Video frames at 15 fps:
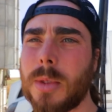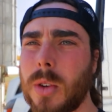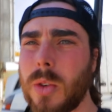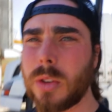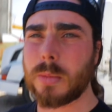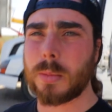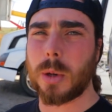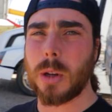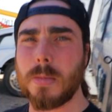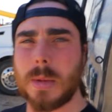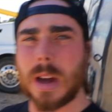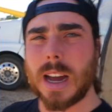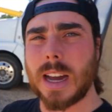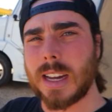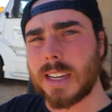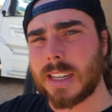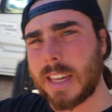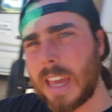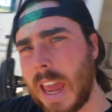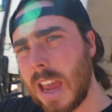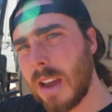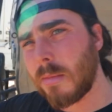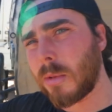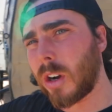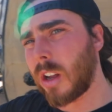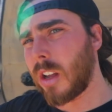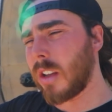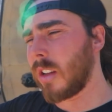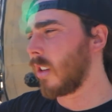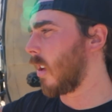going to put my
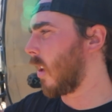camera